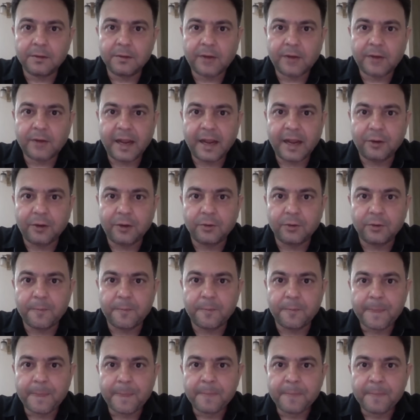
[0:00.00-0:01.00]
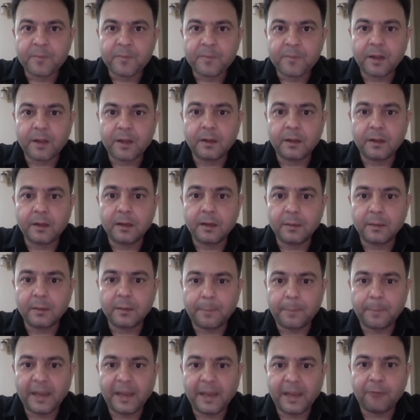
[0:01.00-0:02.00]
try to
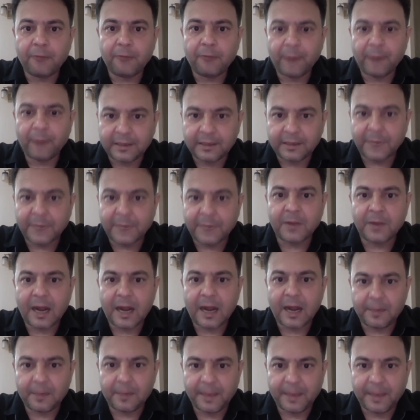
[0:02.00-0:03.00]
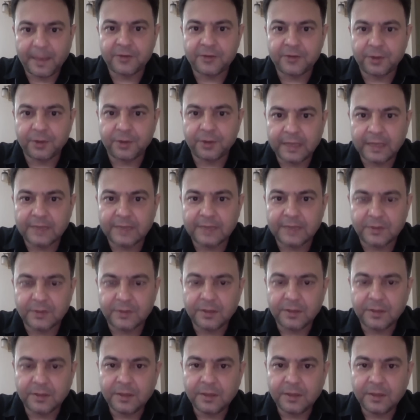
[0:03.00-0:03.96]
play a victim card based on this?